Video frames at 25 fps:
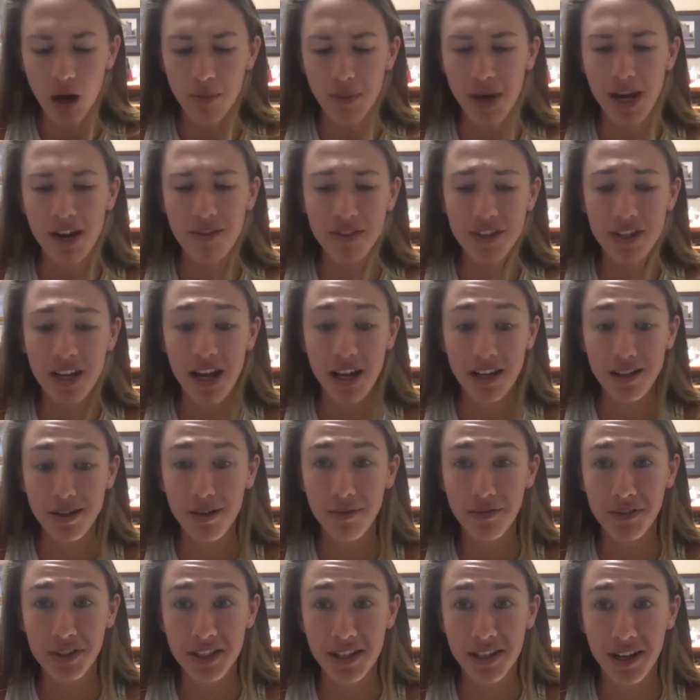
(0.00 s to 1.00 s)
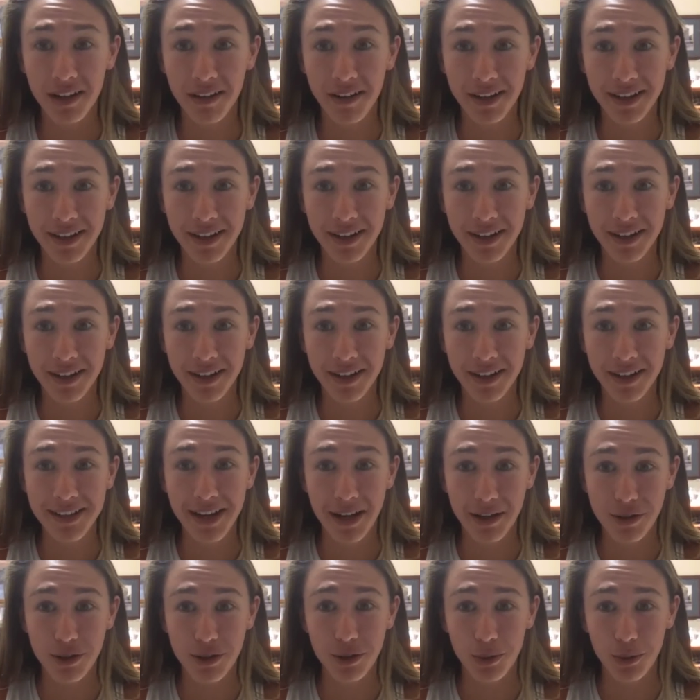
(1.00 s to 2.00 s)
I ended up visiting like
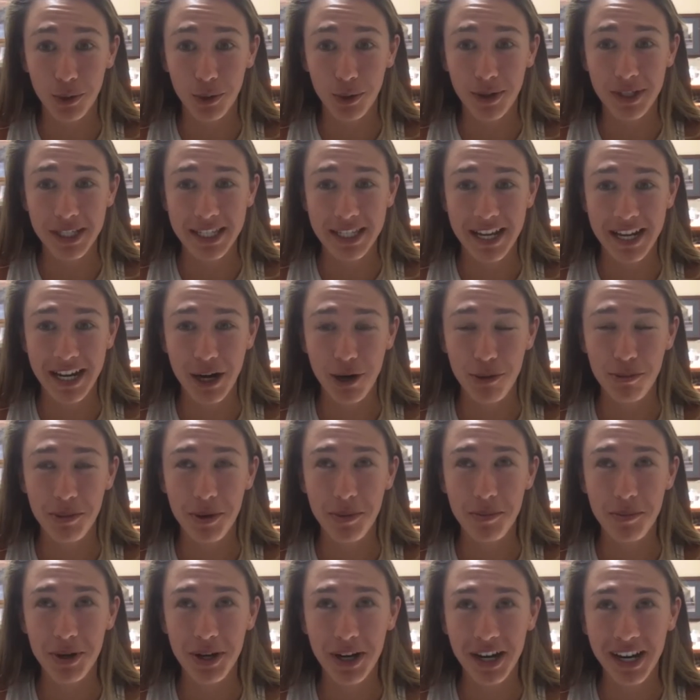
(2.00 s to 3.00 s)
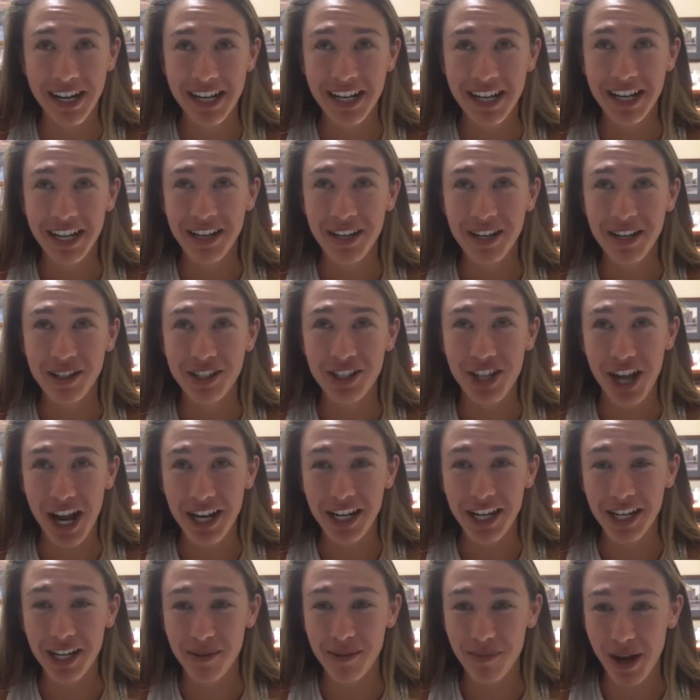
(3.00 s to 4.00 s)
10 schools, and I remember
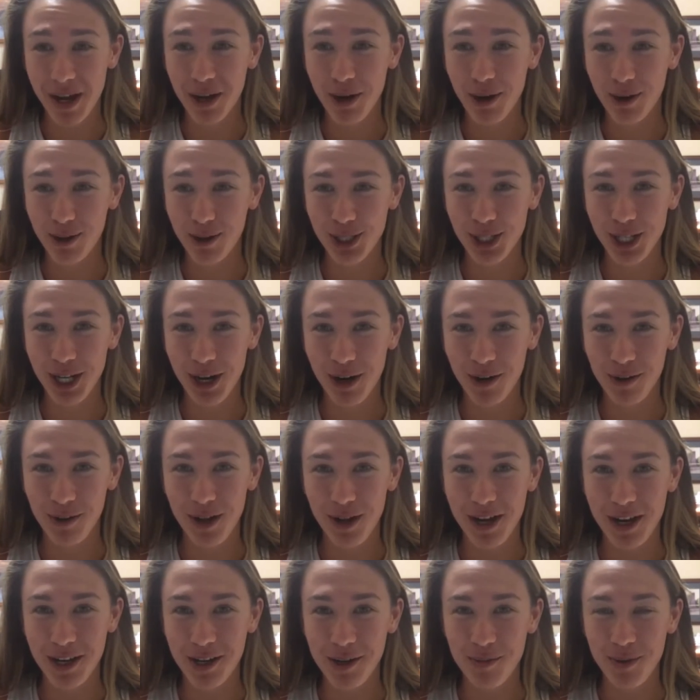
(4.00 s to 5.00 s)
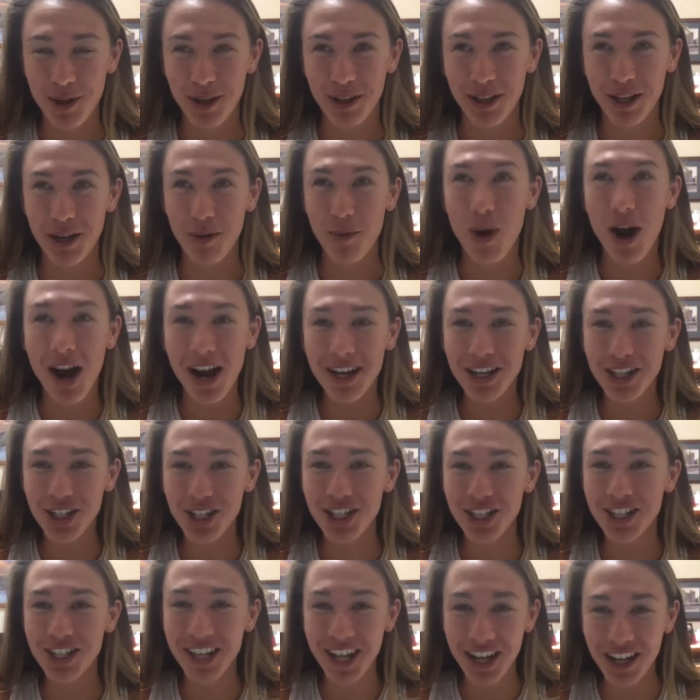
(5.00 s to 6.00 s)
Jenny, my coach at Carolina, being like, why is
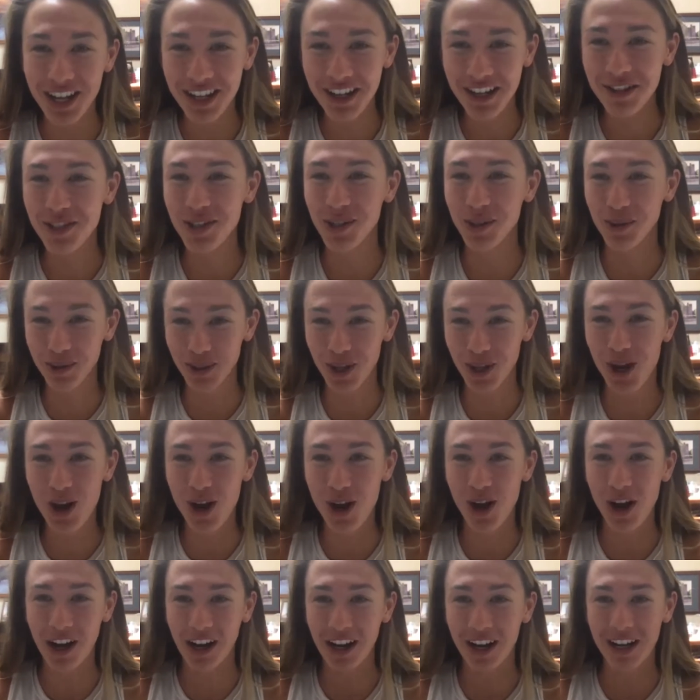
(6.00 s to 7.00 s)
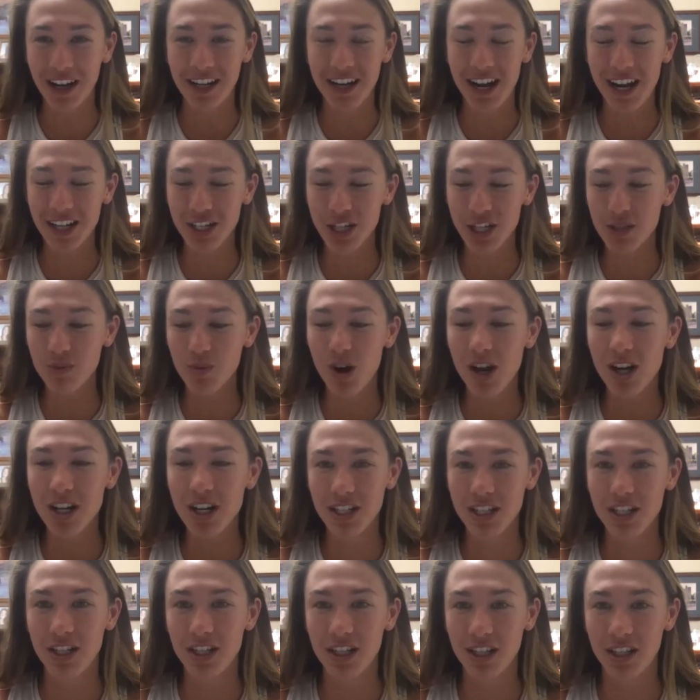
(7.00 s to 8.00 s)
she taking so long? And I just
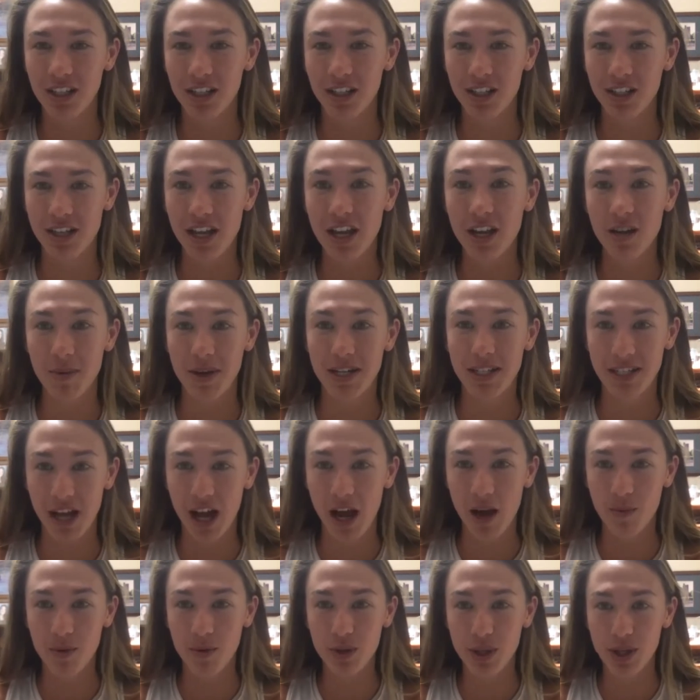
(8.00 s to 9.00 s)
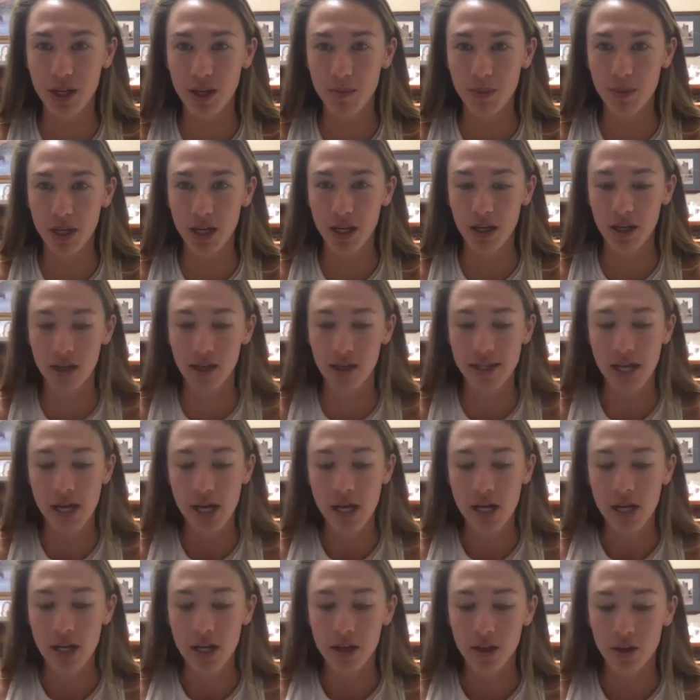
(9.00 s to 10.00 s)
wanted to take my time with it, because
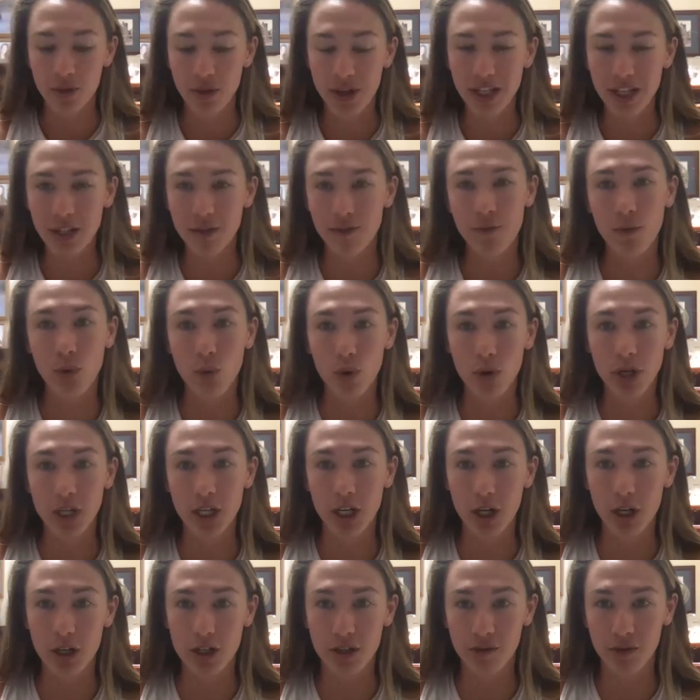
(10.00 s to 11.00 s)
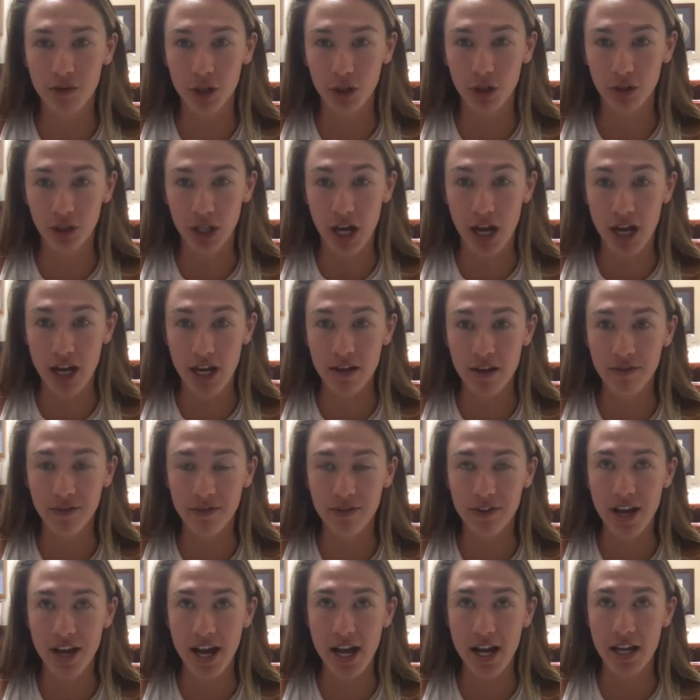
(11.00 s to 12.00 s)
that's 4 years of your
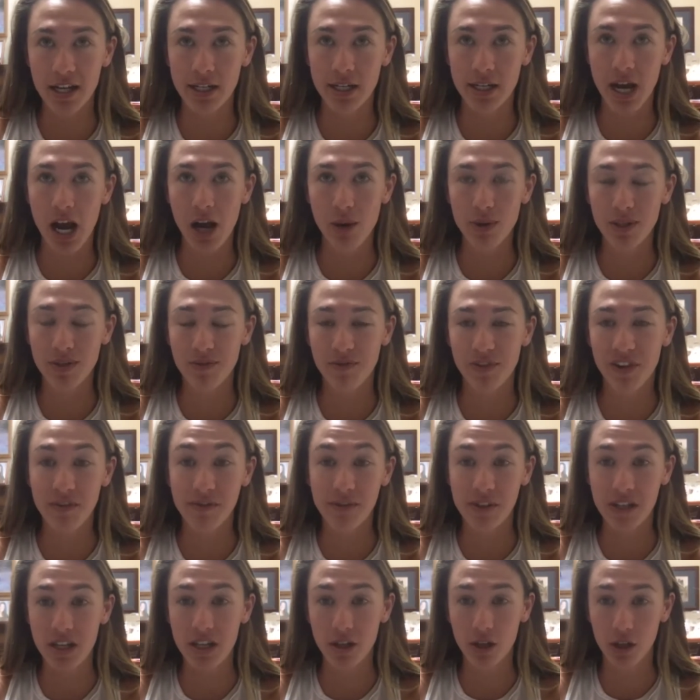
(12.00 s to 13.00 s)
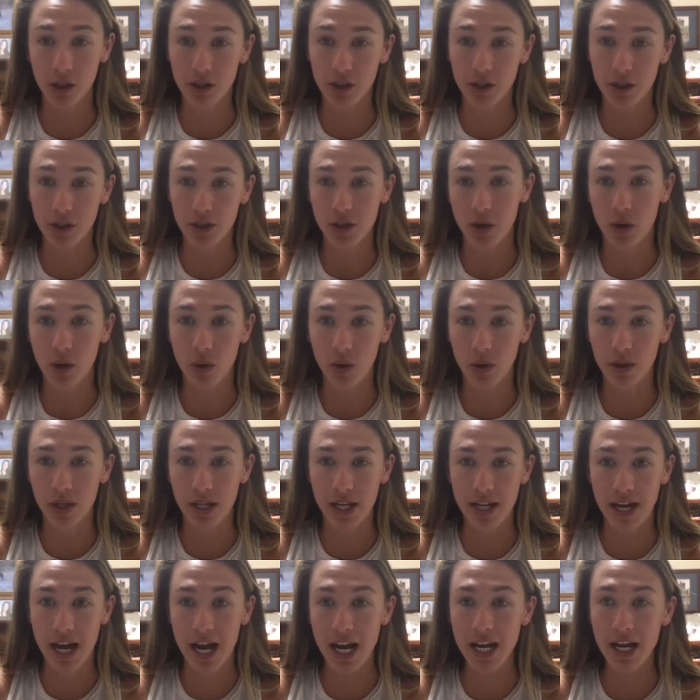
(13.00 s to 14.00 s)
life, and I was 15 years old,
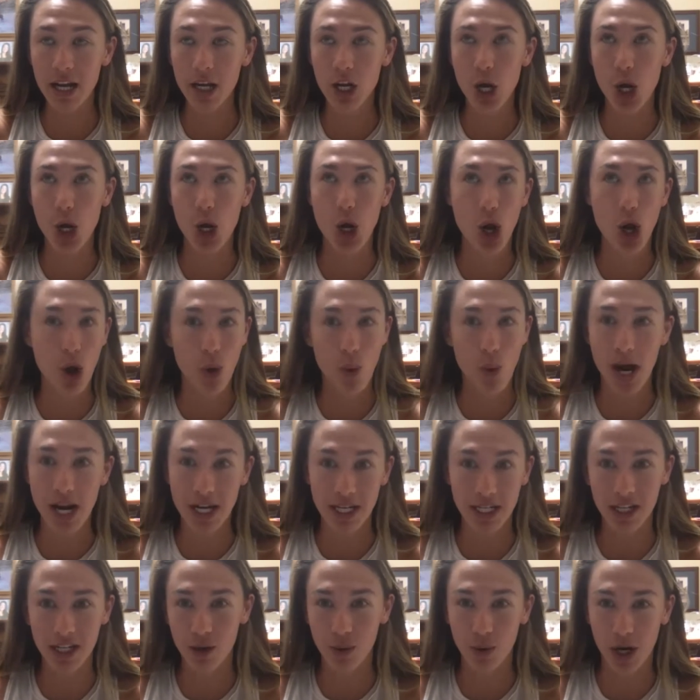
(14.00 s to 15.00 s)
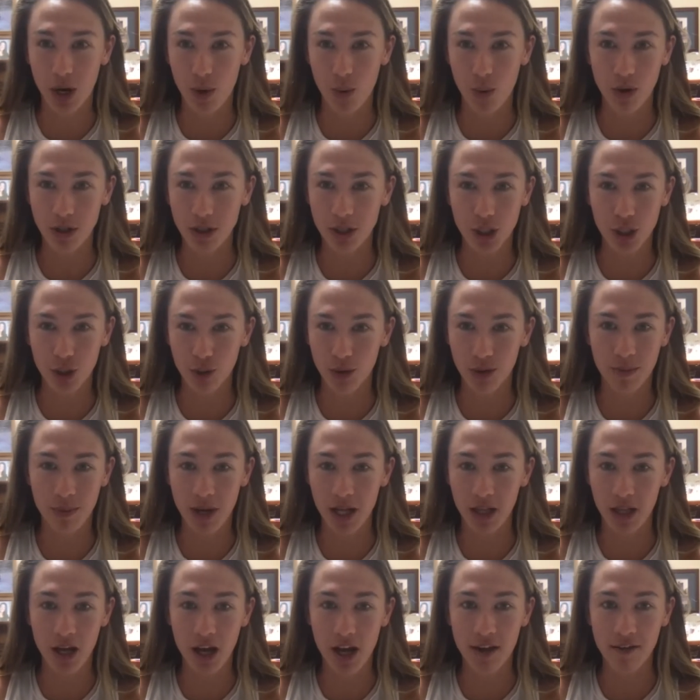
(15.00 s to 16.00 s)
and I had no idea what I wanted to do with
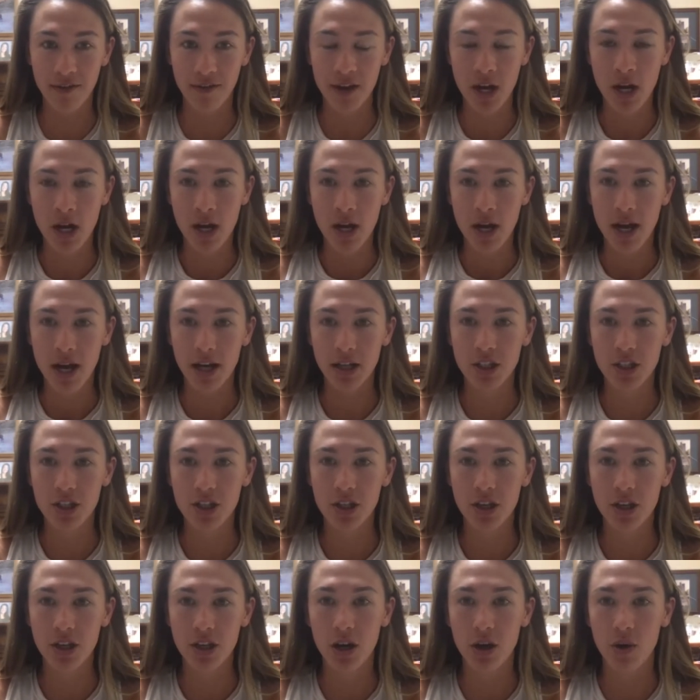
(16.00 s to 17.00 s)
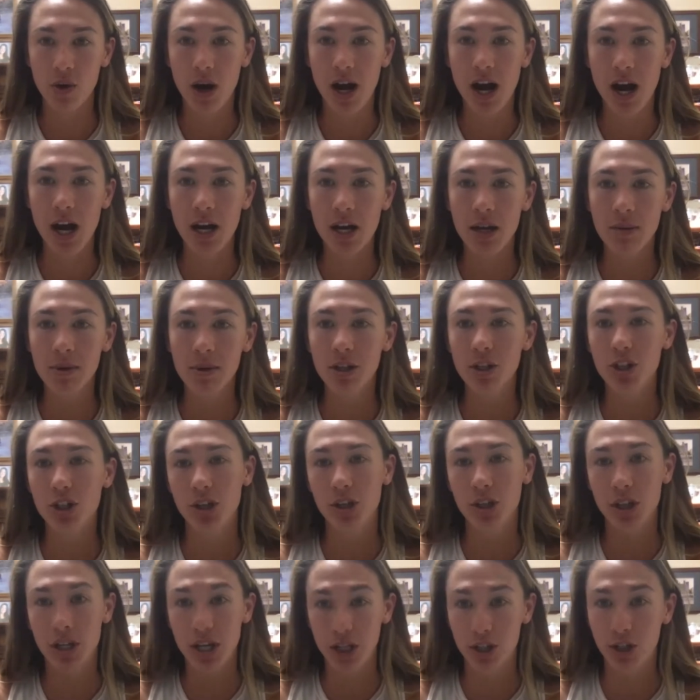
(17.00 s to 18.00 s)
my life. And so I made
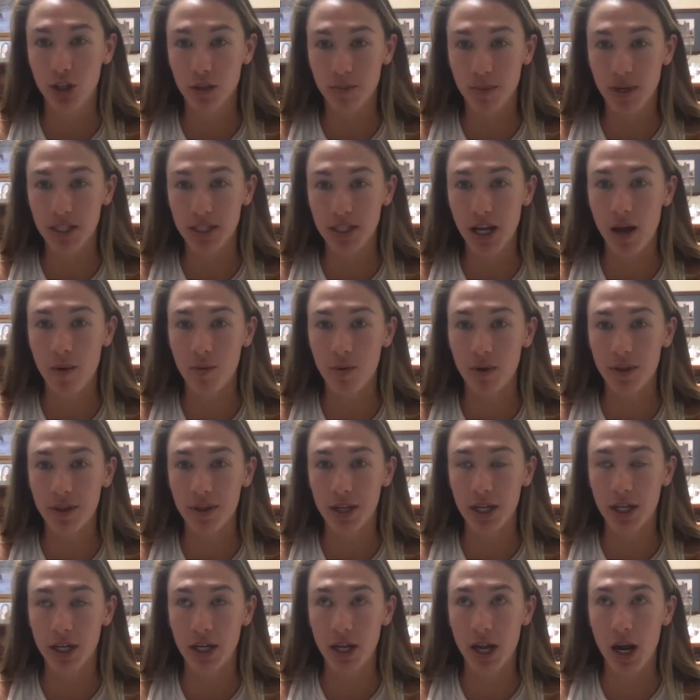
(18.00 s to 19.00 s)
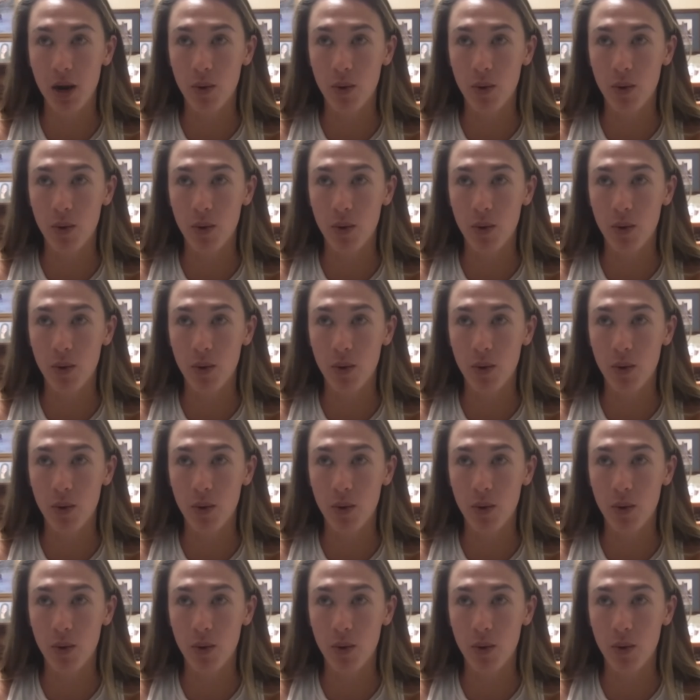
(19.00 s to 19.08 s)
sure that I took my time with it.